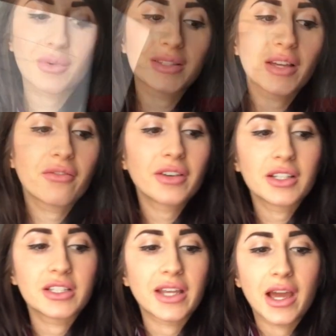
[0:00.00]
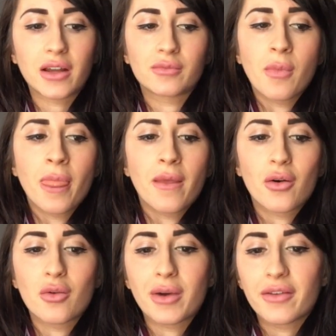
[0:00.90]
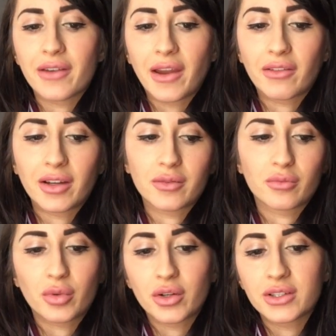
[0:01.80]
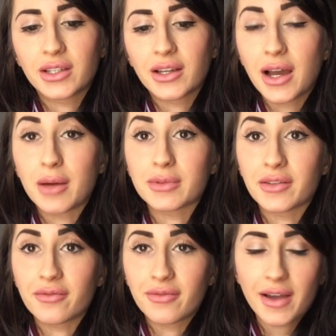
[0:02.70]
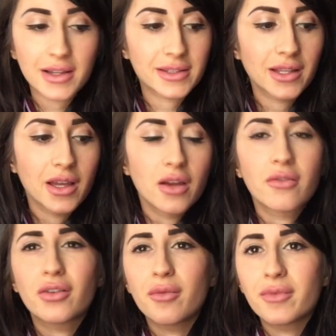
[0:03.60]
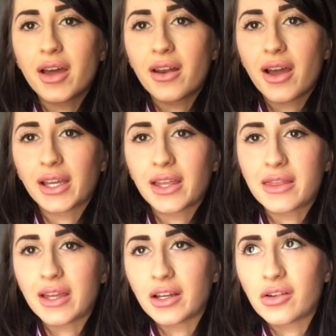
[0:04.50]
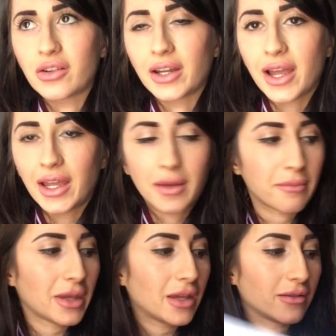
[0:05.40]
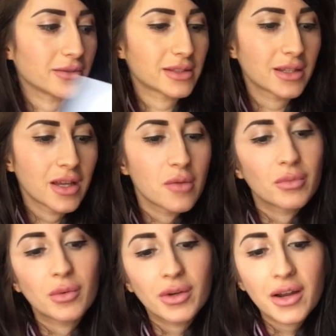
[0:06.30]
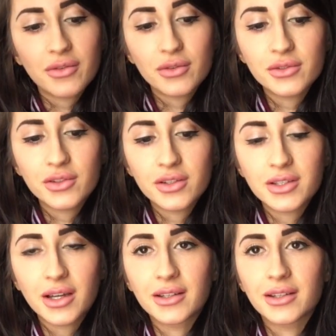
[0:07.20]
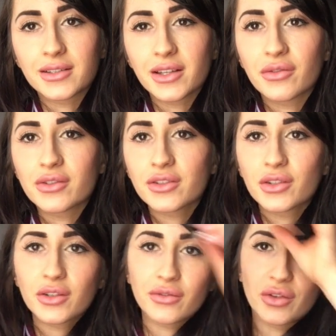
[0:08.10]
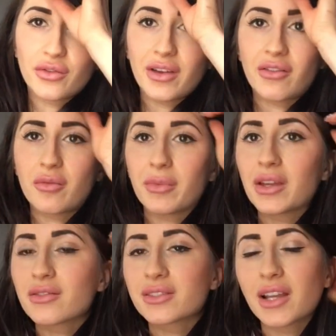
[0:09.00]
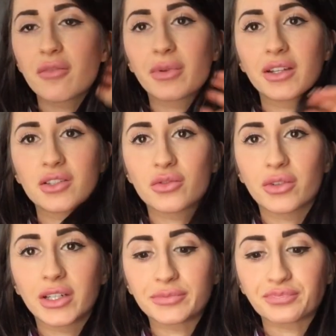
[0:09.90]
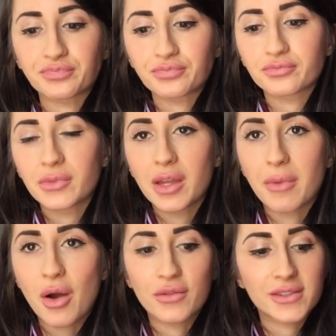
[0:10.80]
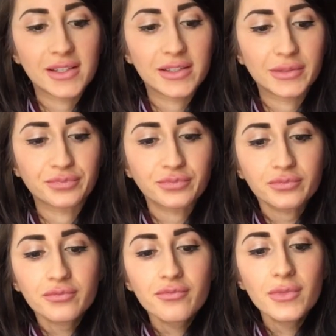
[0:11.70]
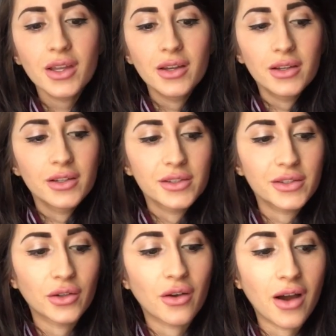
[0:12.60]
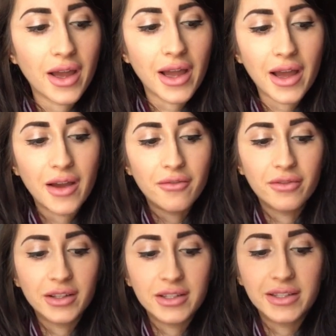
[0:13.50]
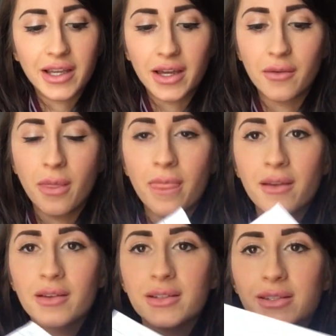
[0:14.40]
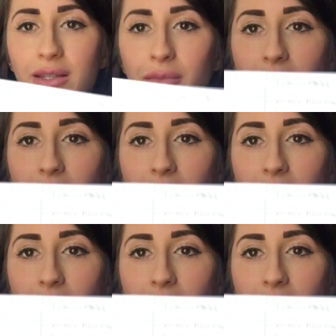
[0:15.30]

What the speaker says: once I've written down all my favorite protein, carbs and fats, from that I can then create meals. But what I've also done is I've also got a few favorite meals that I've been enjoying in my off season. So I have written down some